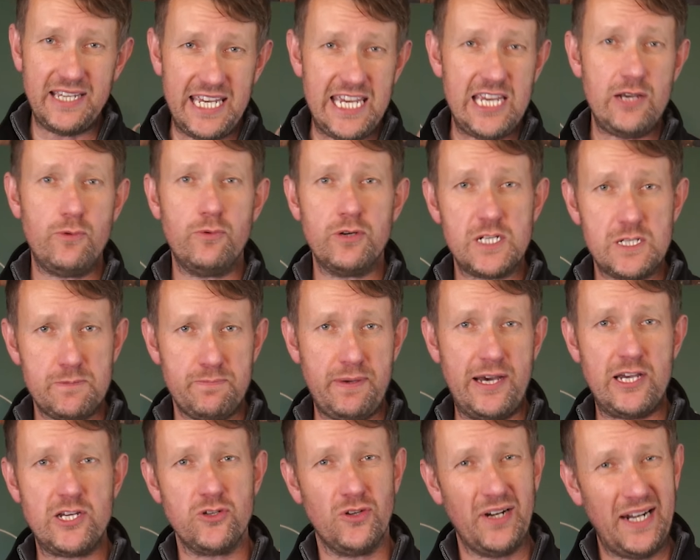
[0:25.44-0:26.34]
EWA
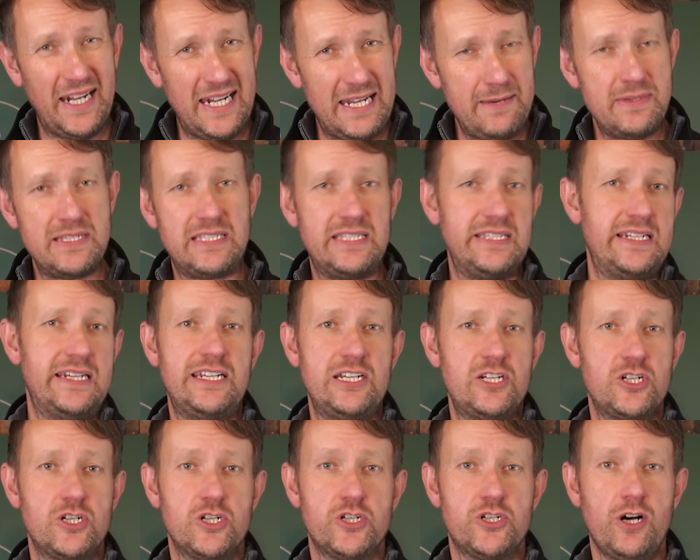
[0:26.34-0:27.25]
special limited
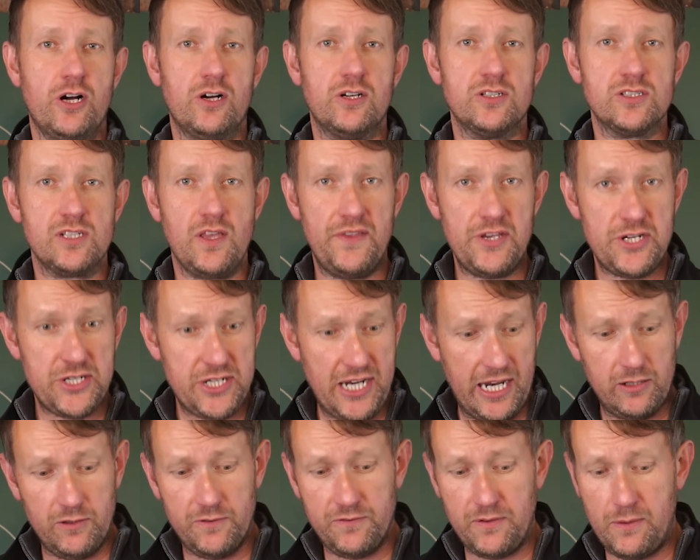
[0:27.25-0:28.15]
edition shotguns on this
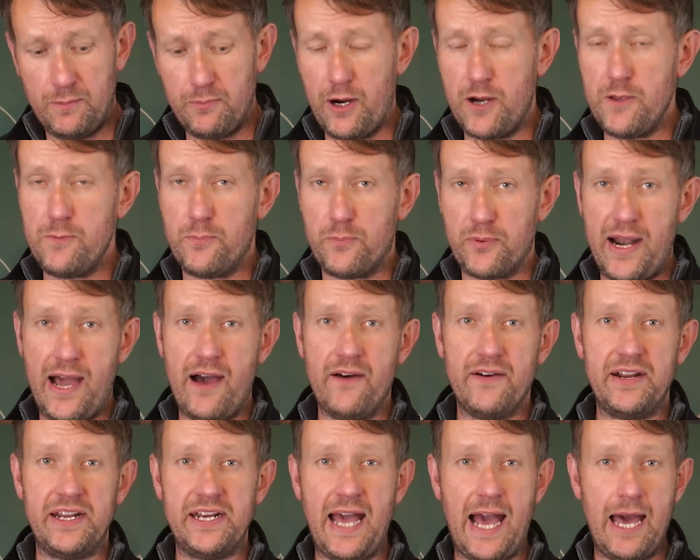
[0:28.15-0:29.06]
channel from both
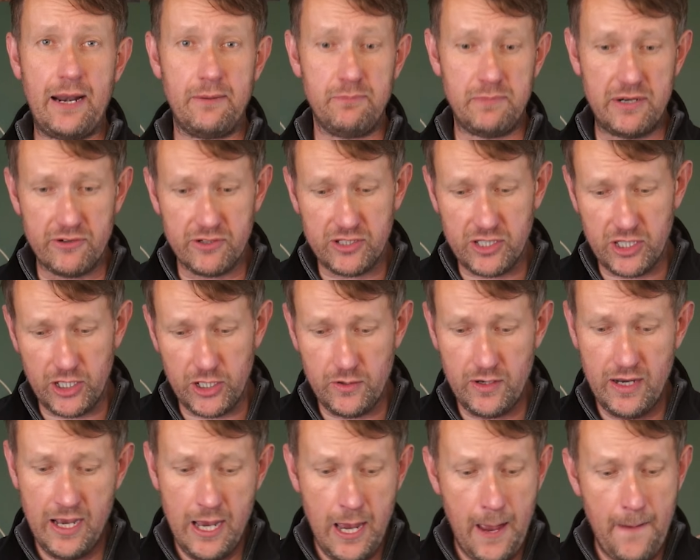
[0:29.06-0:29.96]
Browning and Miroku.
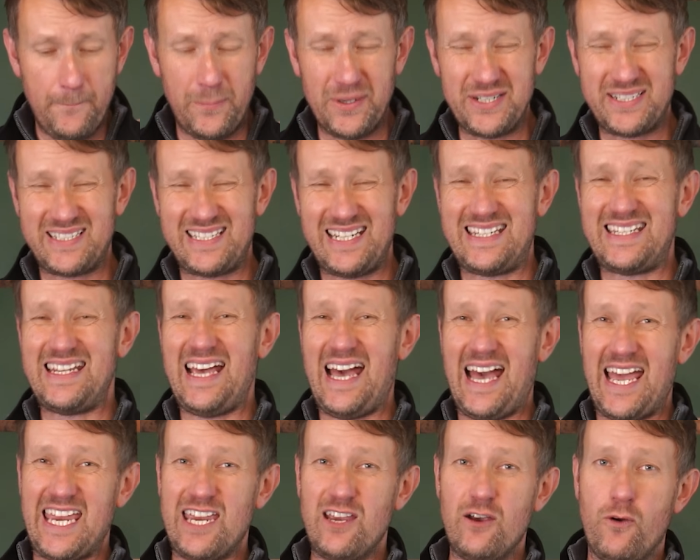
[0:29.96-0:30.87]
But
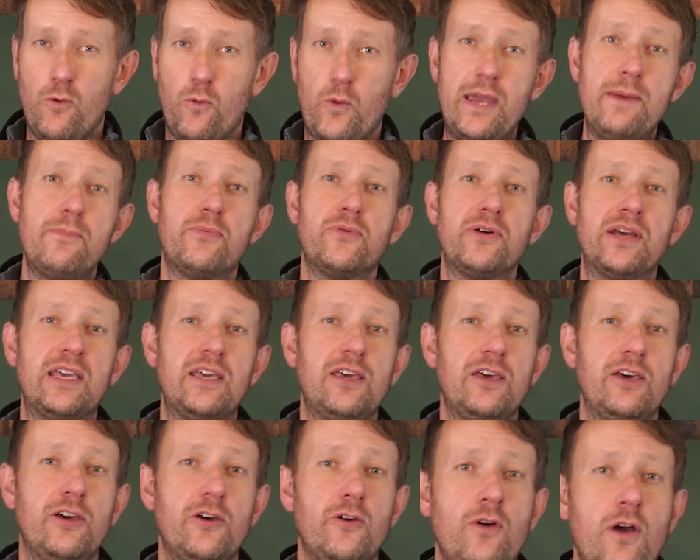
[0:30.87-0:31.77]
today we bring
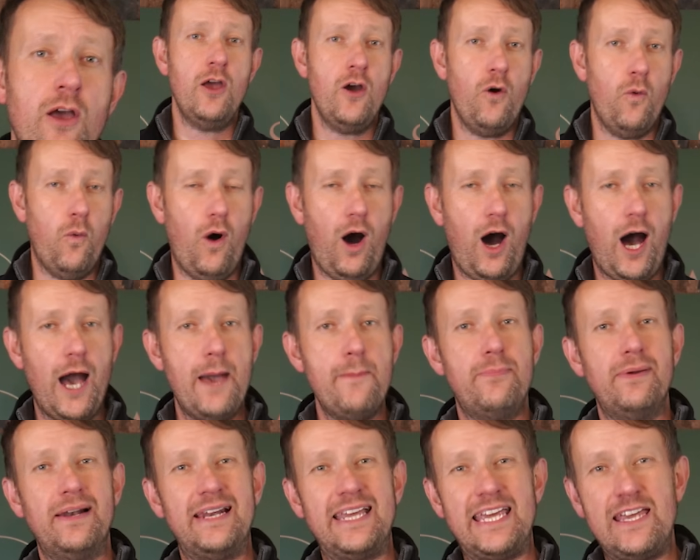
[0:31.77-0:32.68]
you what I
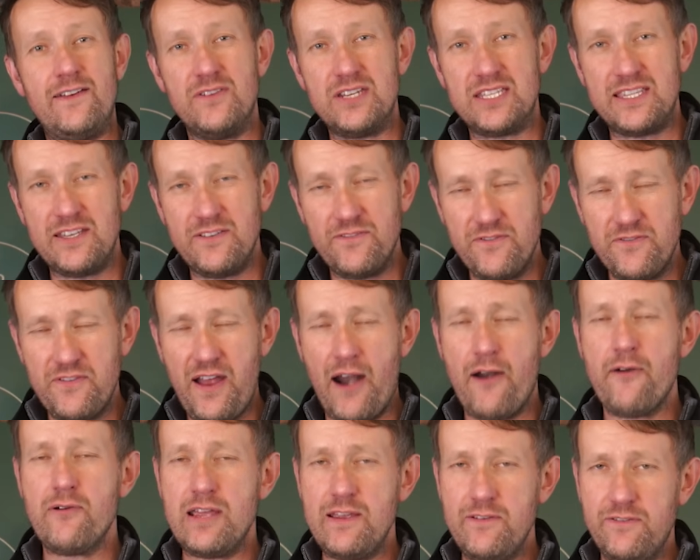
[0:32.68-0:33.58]
believe is the
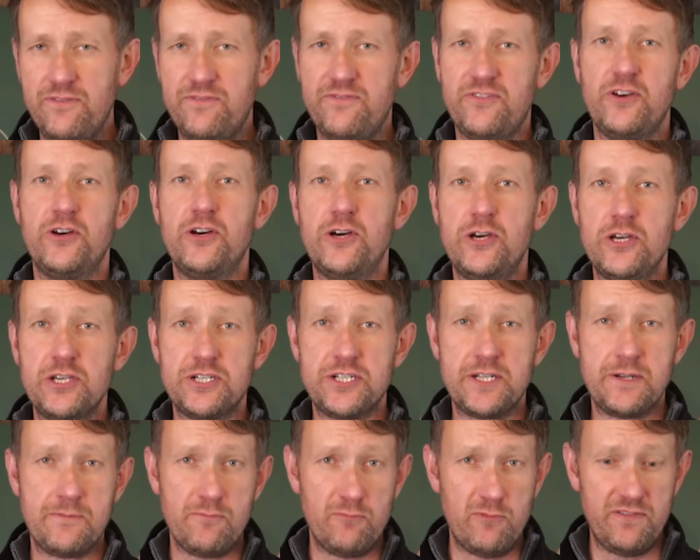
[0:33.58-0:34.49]
very
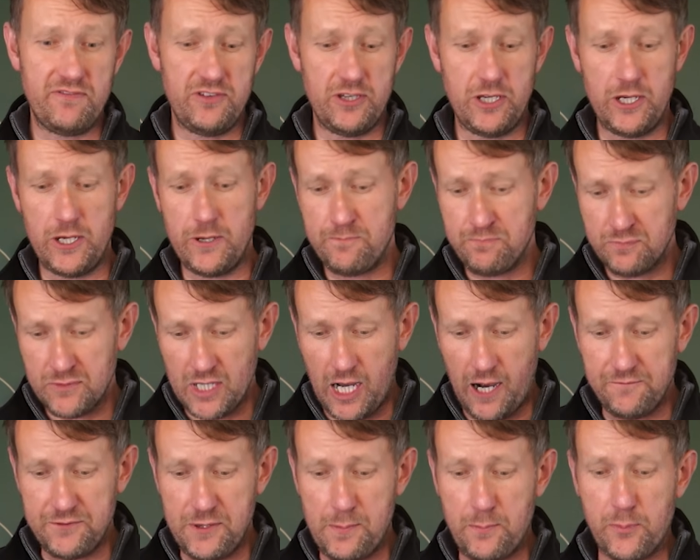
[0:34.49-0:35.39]
first review
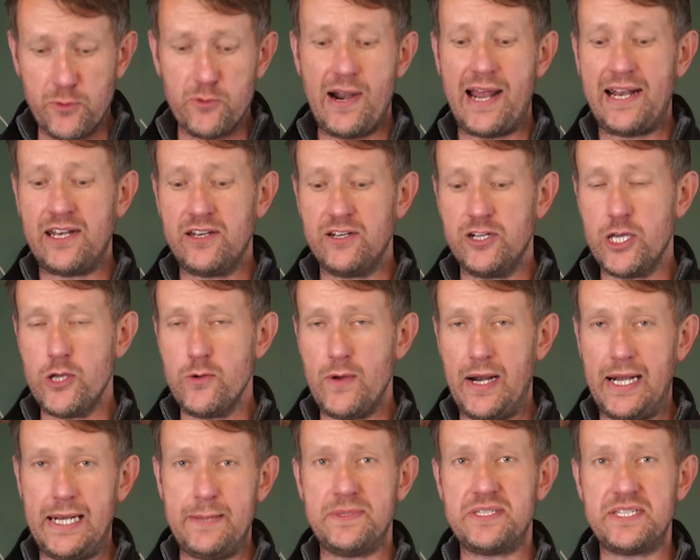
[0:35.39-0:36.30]
of the brand new
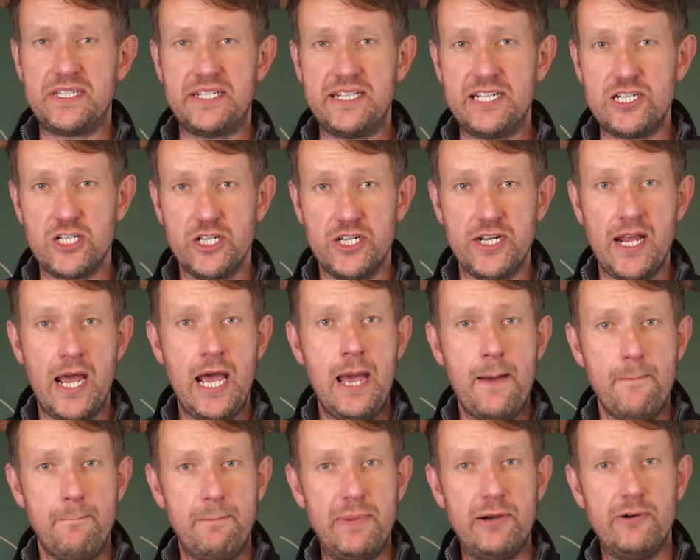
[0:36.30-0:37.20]
limited edition
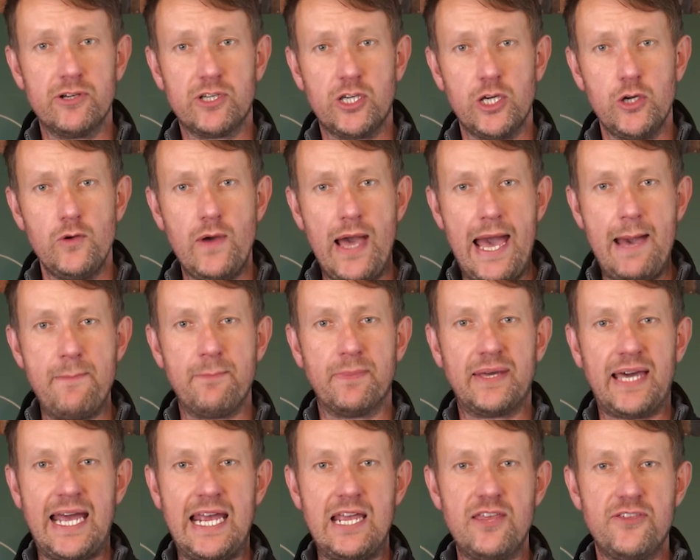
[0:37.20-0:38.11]
Miroku
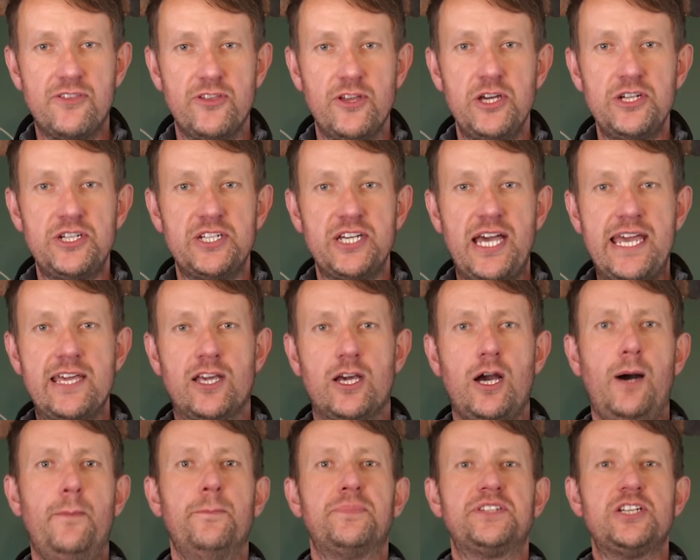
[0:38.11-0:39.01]
MK38
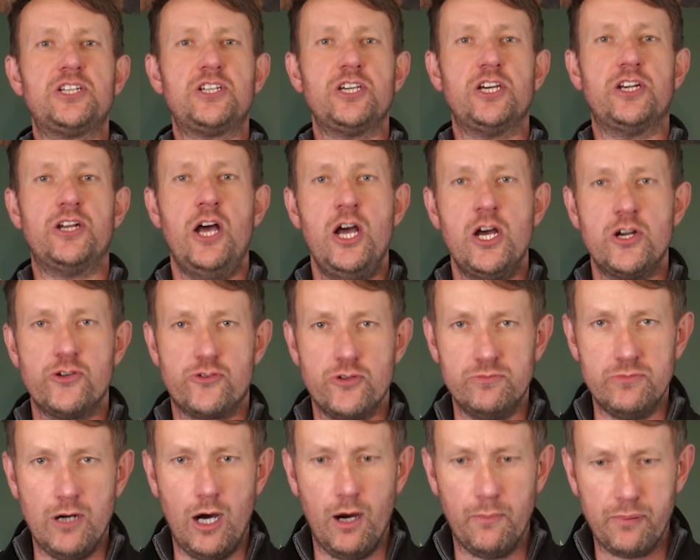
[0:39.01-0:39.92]
Competition.
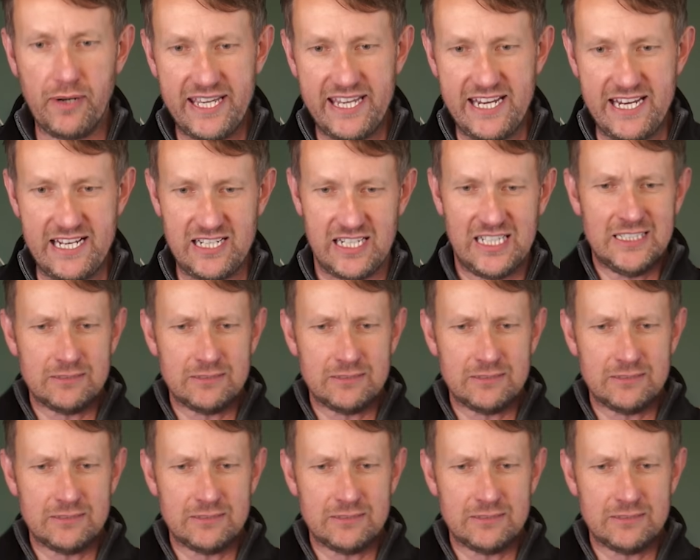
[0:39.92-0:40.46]
Drum roll, please.